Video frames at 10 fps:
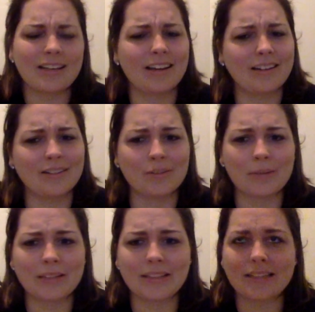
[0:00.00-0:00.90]
I don't know
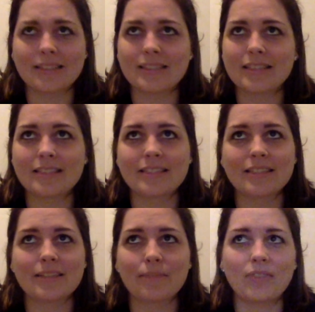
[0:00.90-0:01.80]
about this. This
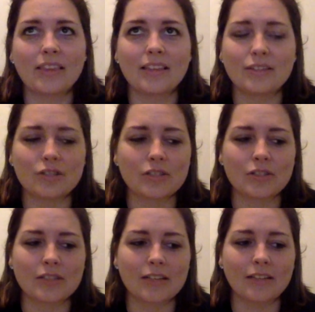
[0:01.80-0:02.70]
just
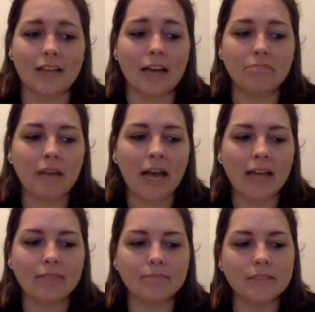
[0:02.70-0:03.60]
looks like a lot. I'm